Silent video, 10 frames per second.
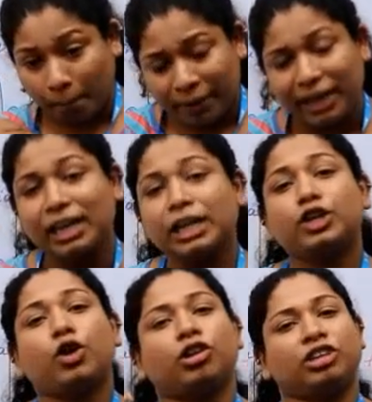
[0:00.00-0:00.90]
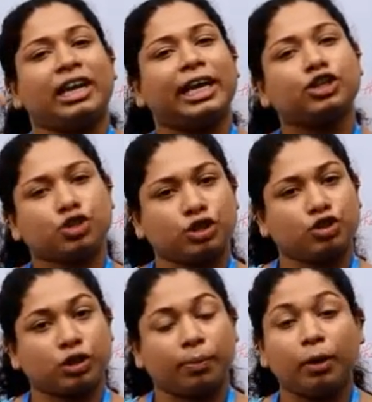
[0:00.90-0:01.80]
build your
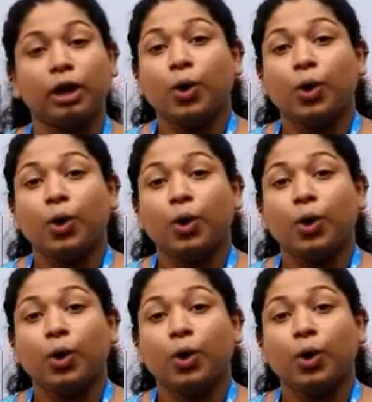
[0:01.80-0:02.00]
relationship,